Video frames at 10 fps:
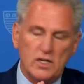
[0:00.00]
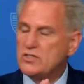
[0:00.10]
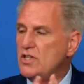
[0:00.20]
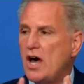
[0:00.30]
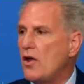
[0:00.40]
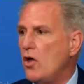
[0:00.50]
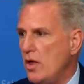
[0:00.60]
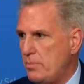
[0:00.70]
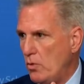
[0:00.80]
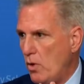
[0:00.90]
is not
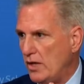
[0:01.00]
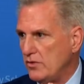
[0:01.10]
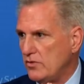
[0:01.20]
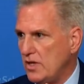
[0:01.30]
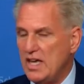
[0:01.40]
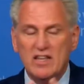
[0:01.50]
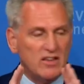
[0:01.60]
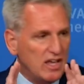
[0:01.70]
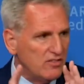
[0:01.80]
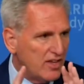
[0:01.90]
all up at once.
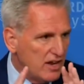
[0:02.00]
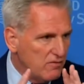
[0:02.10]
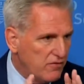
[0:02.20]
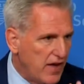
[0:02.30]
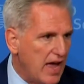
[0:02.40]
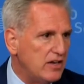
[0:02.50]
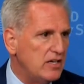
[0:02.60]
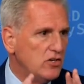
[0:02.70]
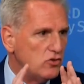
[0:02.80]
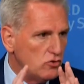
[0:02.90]
It is an
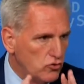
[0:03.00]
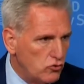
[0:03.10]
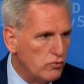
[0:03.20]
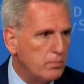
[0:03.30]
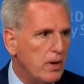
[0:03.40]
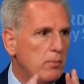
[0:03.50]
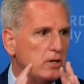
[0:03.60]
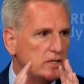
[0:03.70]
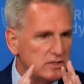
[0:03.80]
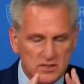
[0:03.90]
advantage to
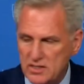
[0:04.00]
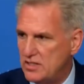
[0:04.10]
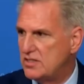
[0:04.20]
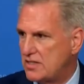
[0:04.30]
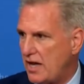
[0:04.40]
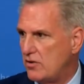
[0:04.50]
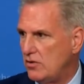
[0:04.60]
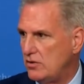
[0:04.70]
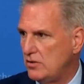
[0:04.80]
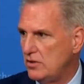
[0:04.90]
Republicans this
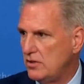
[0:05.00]
cycle.